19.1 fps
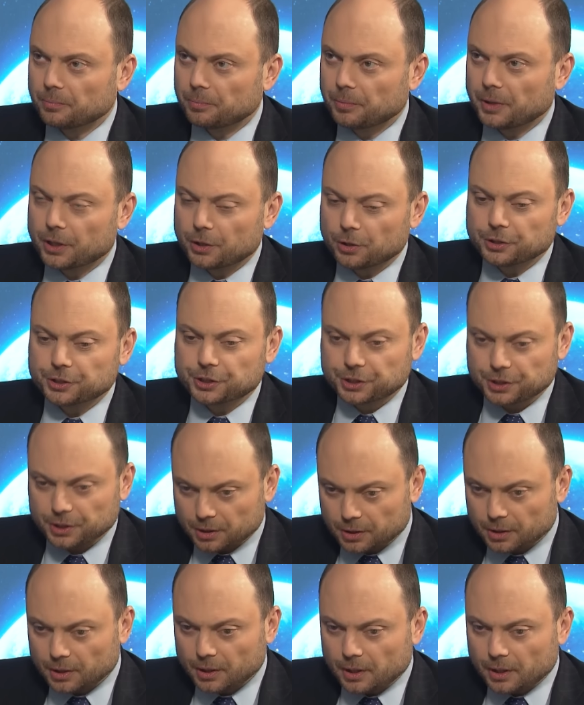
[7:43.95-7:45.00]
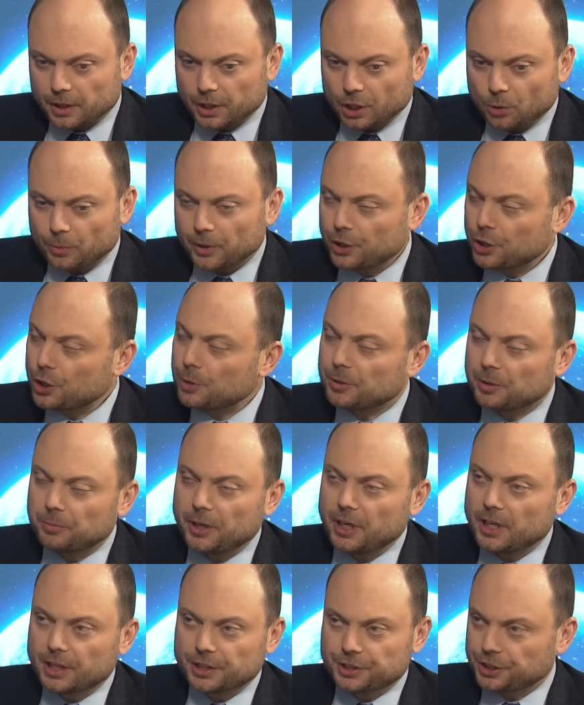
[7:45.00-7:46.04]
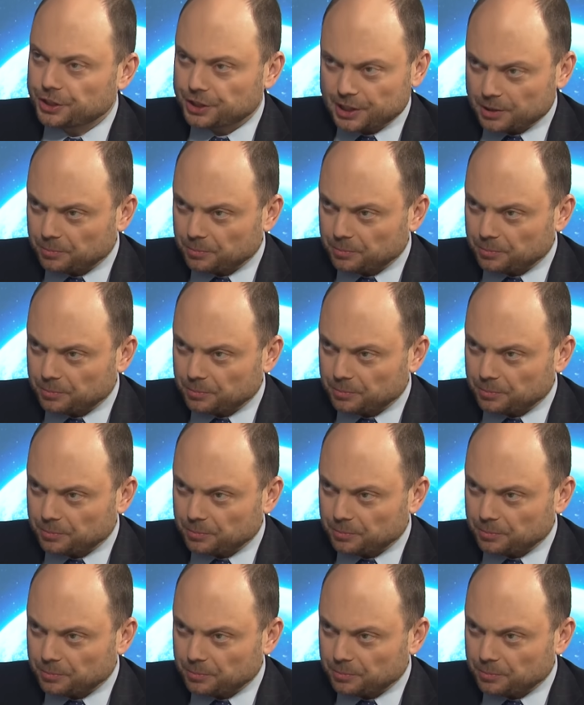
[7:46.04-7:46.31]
Because, you know, when a human being is just